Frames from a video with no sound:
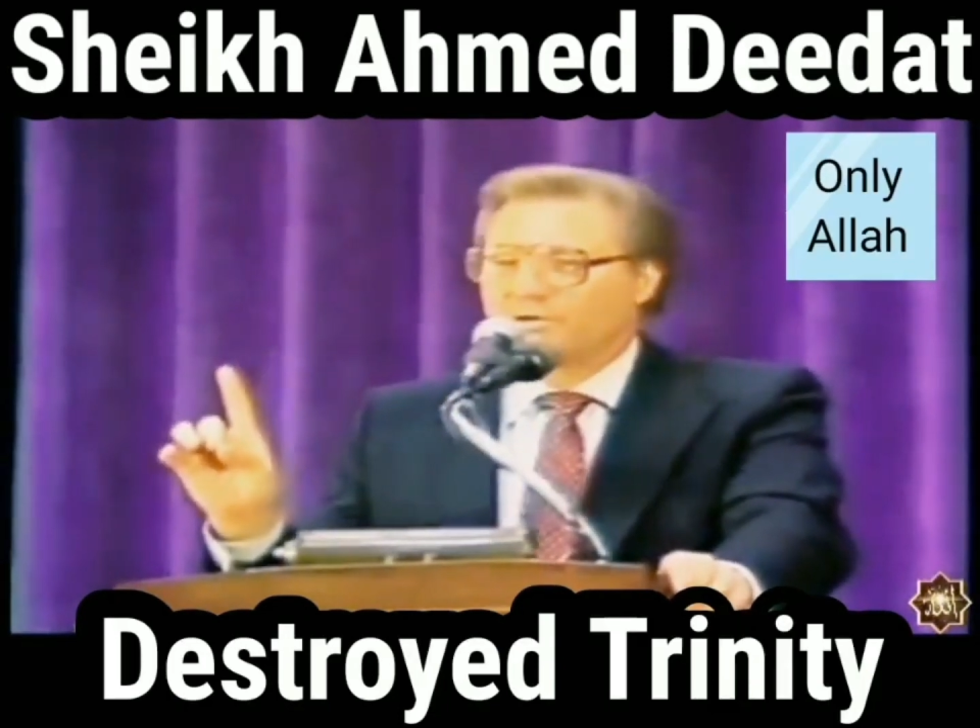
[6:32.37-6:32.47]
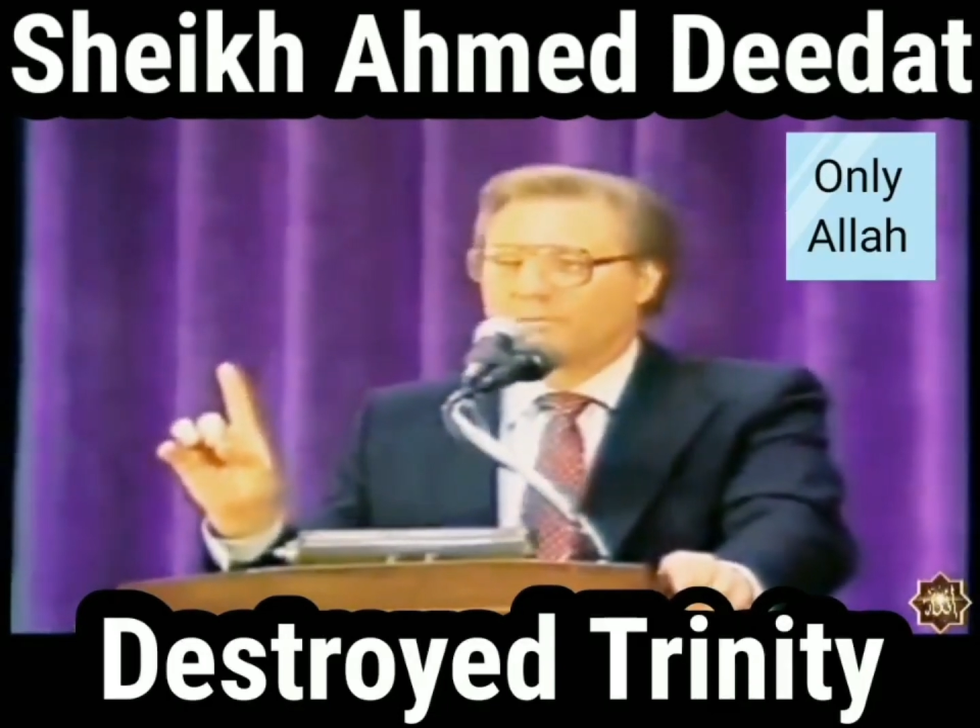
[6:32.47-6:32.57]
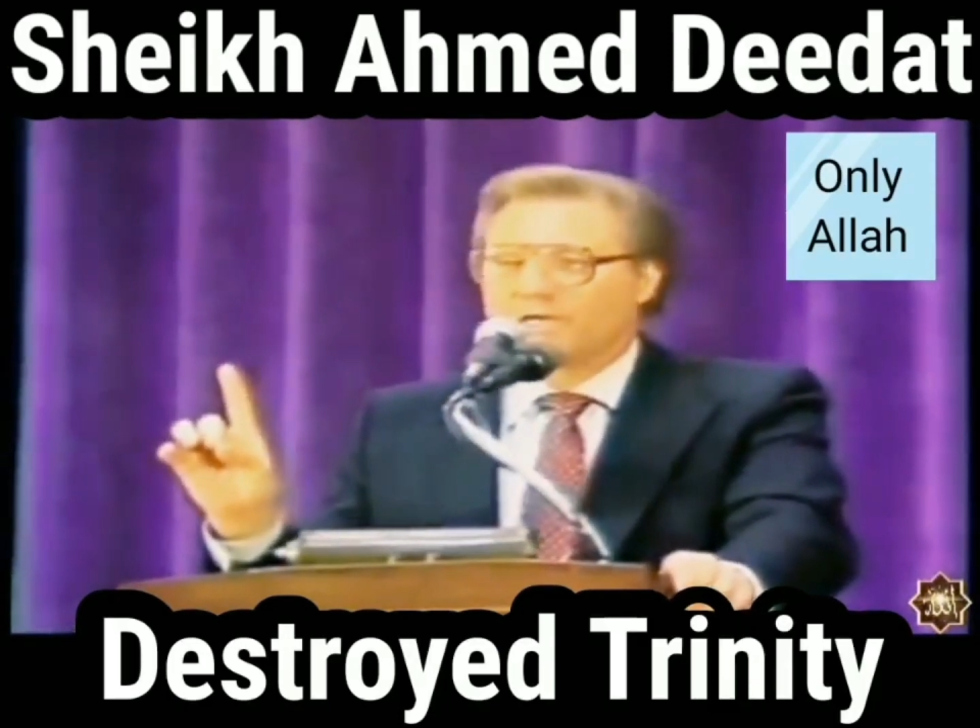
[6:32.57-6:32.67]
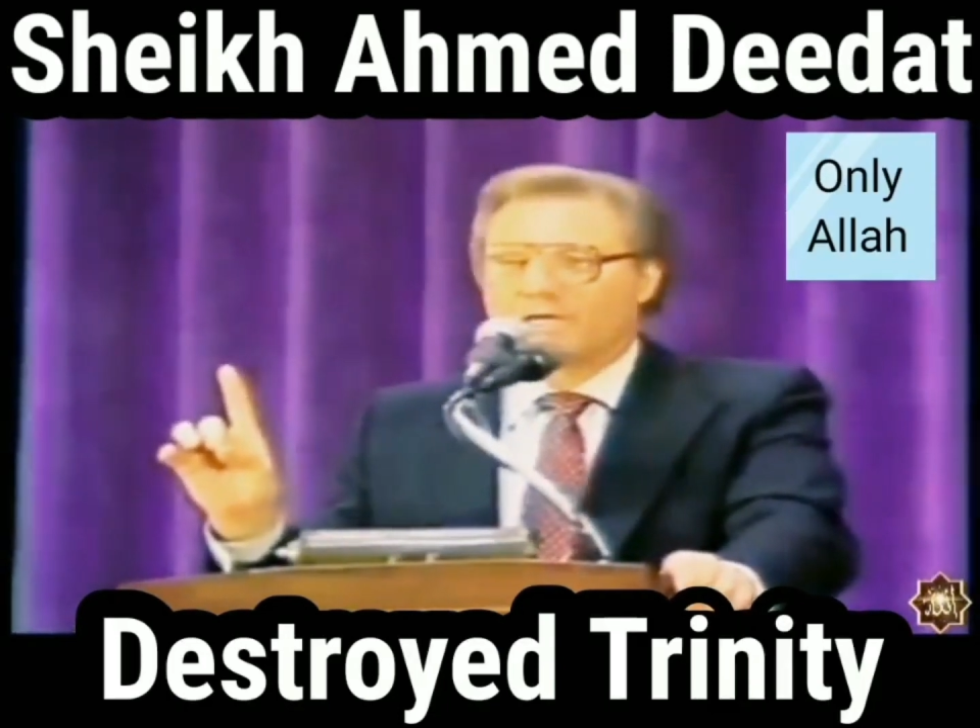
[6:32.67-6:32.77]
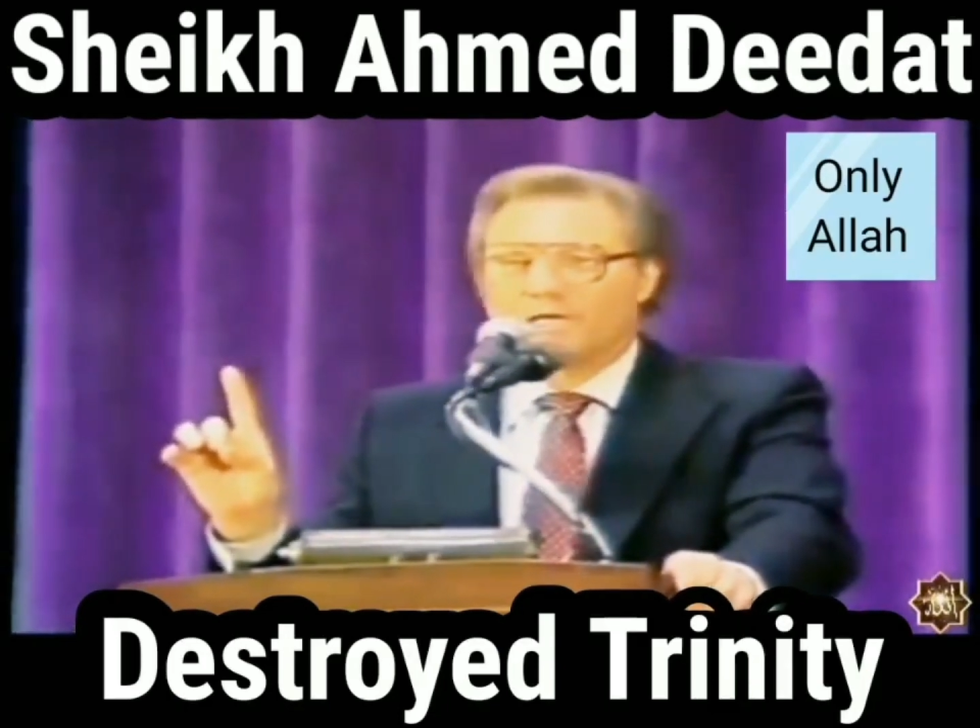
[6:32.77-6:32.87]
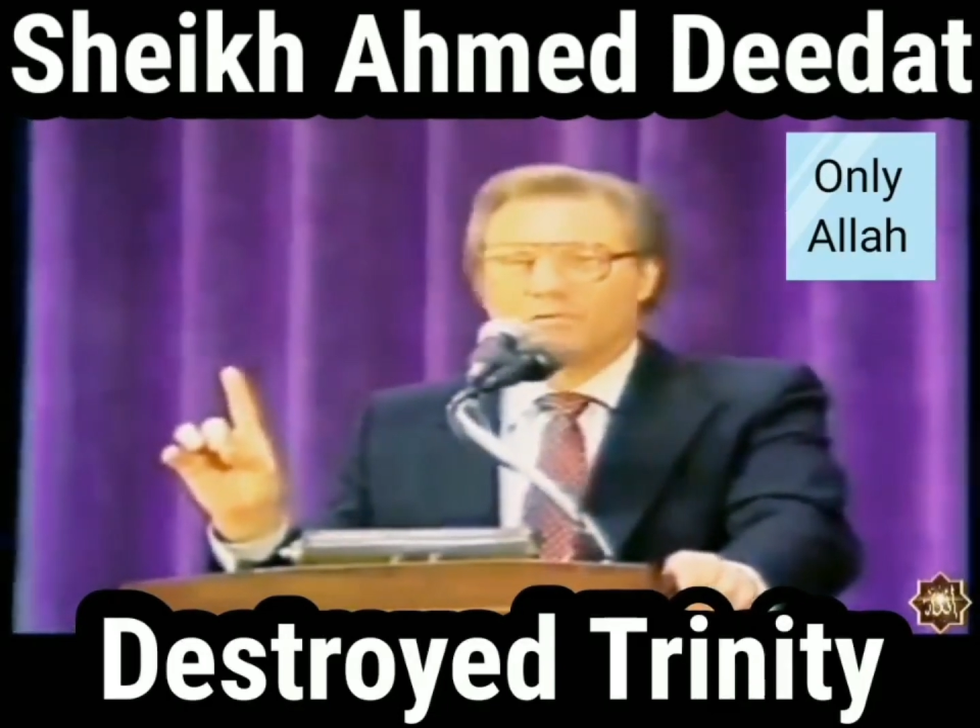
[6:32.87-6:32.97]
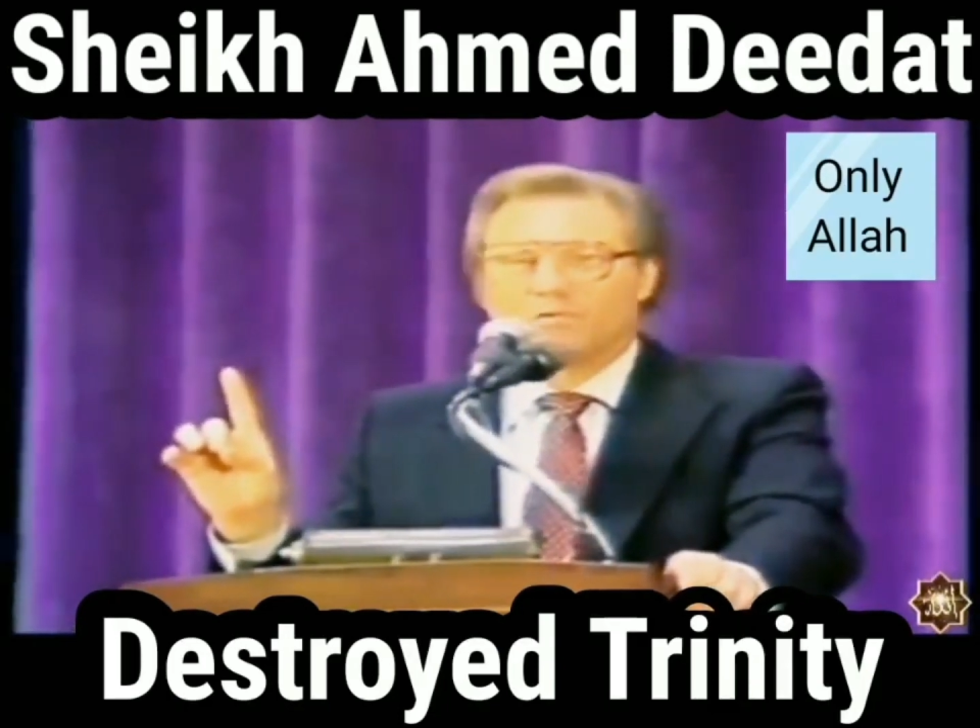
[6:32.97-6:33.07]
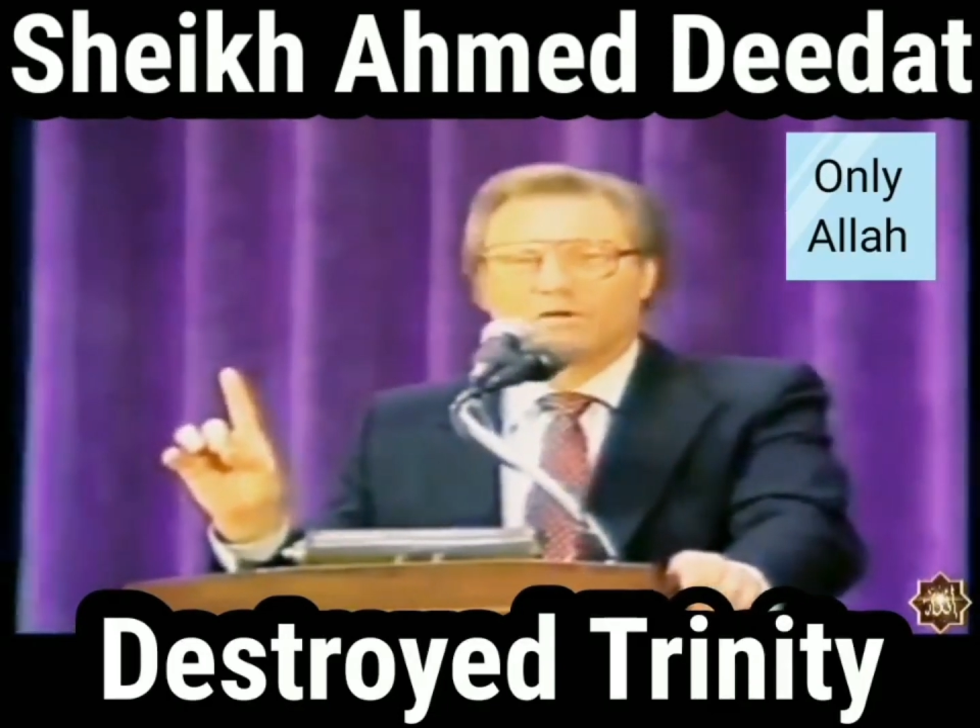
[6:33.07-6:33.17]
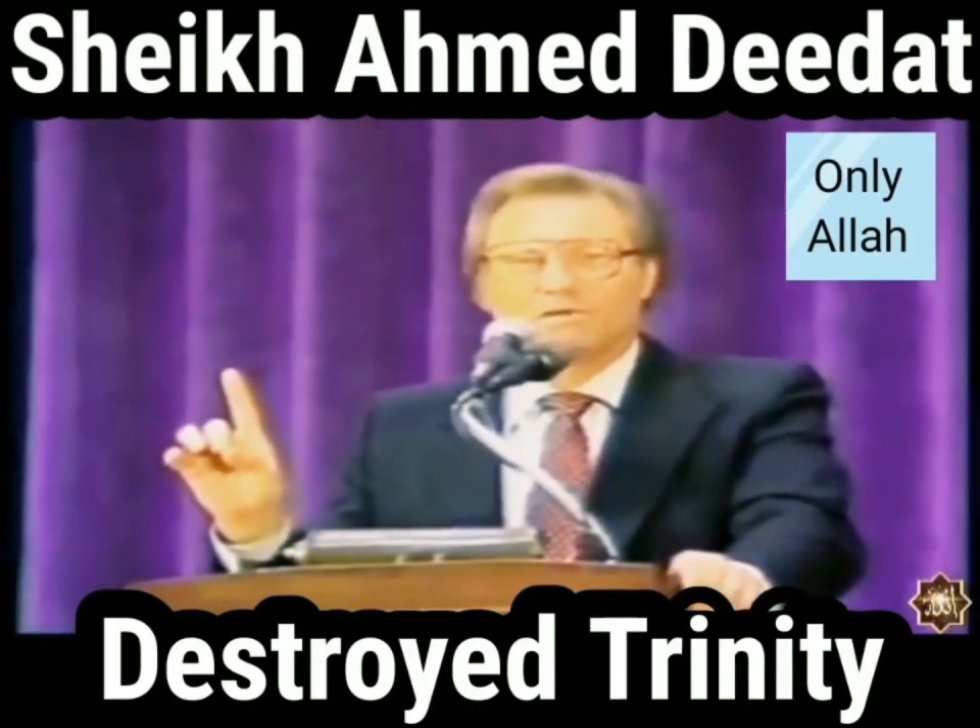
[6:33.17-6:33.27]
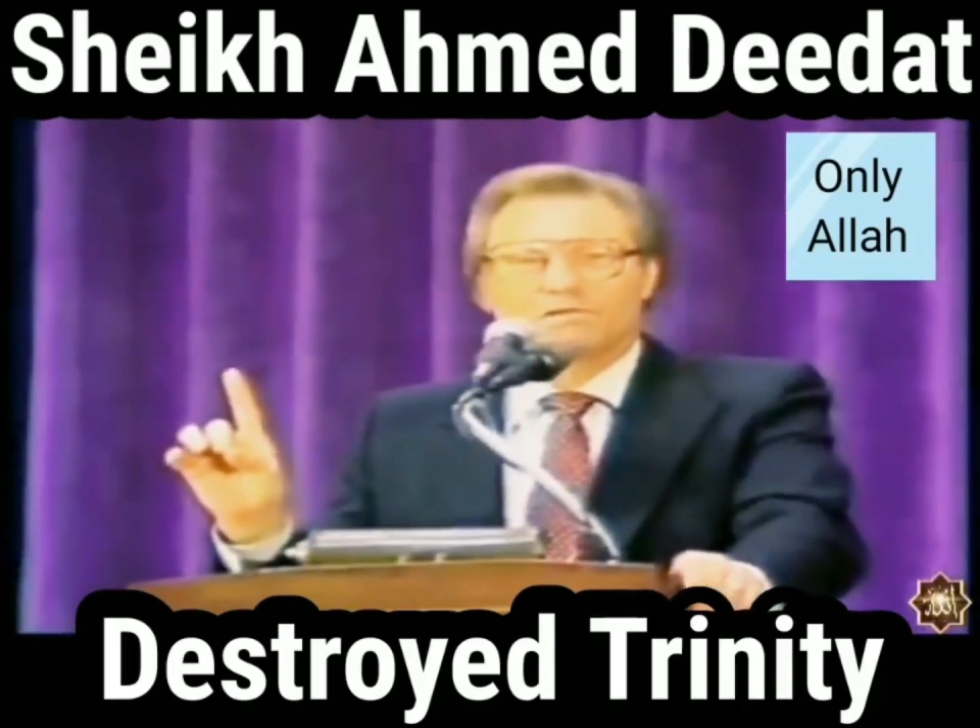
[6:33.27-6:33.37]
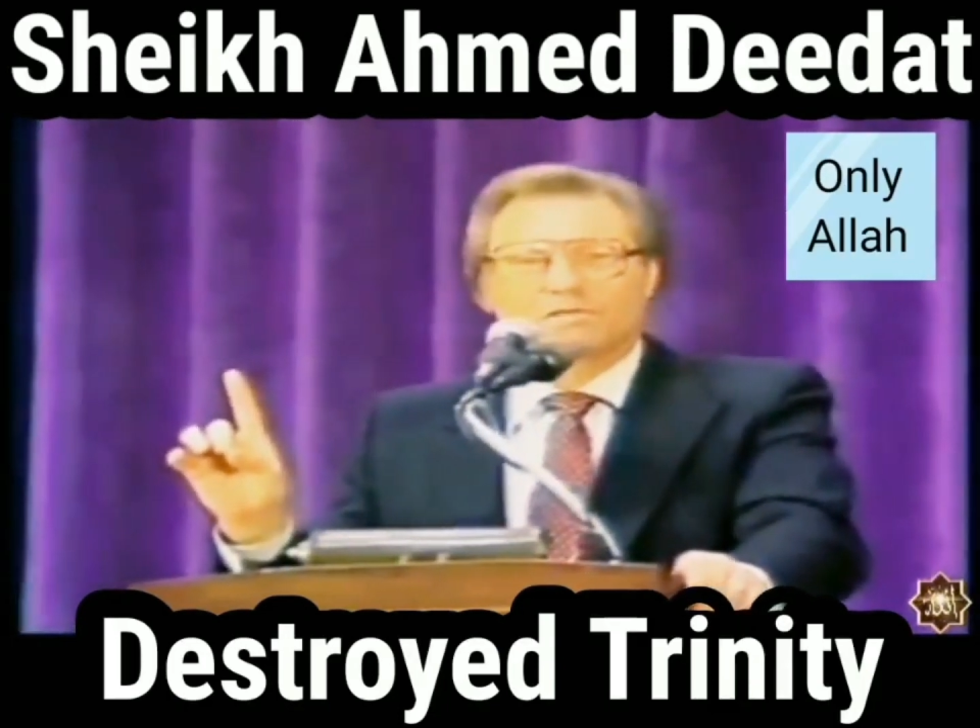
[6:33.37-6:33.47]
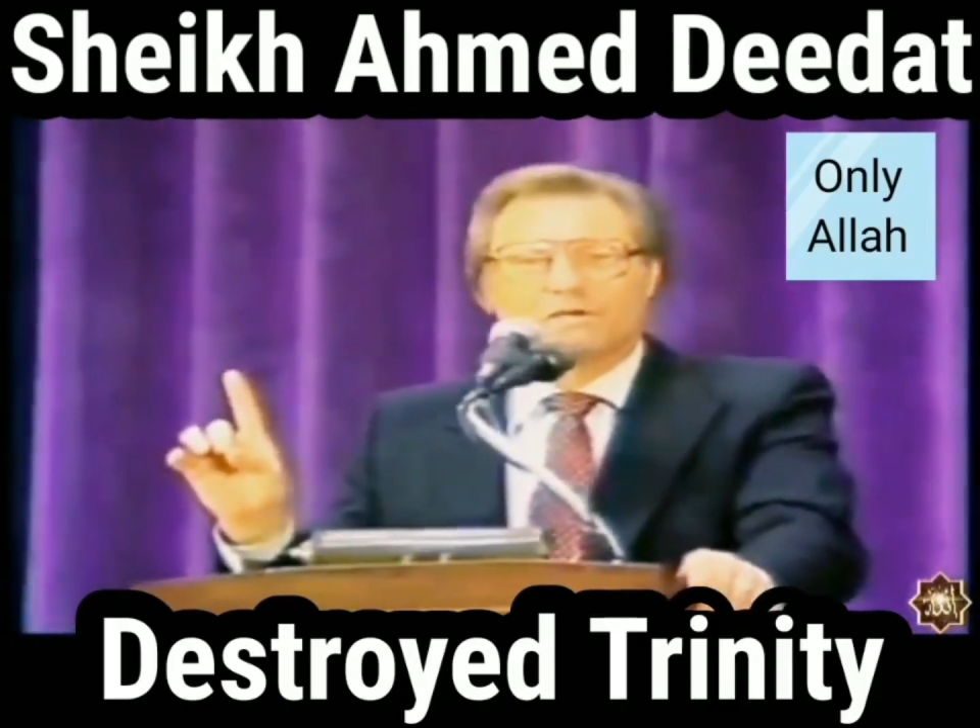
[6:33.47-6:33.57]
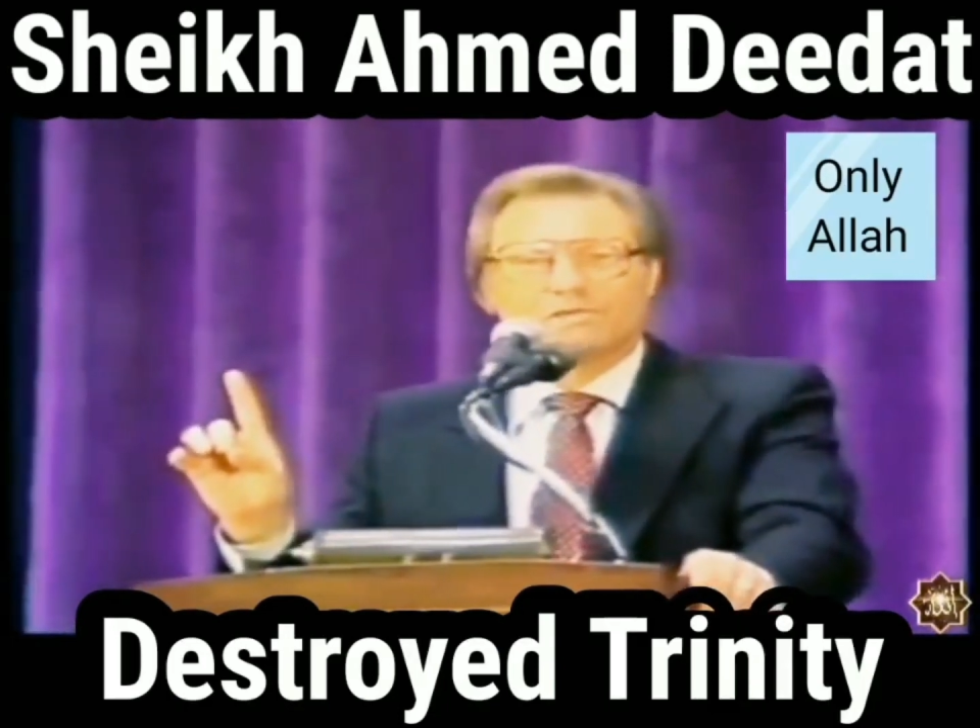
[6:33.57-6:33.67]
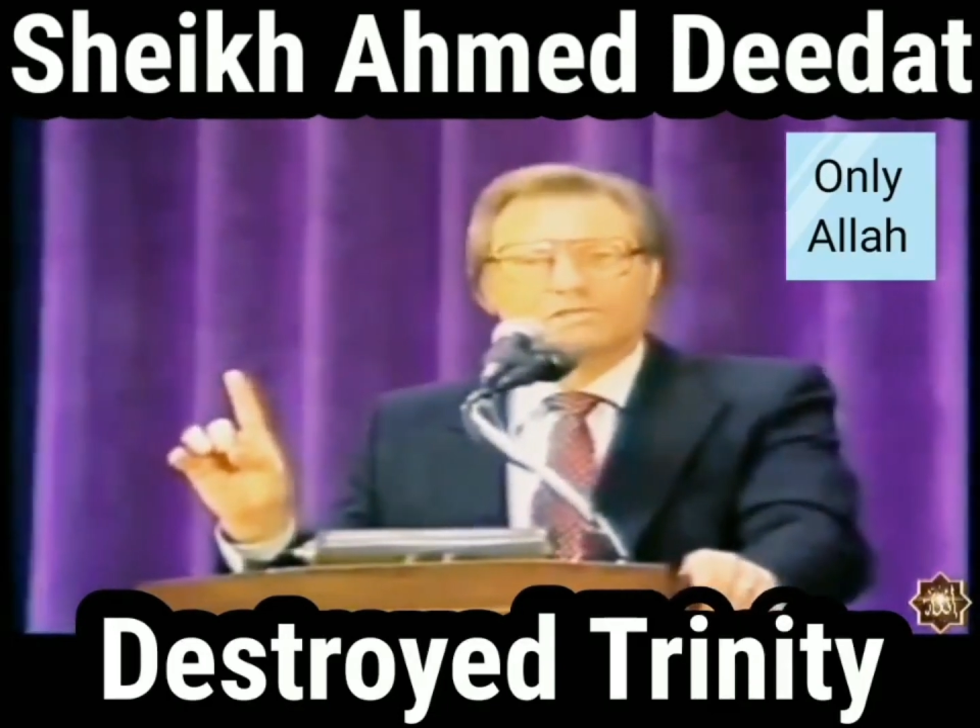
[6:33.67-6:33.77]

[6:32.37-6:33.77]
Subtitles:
you can make anyone say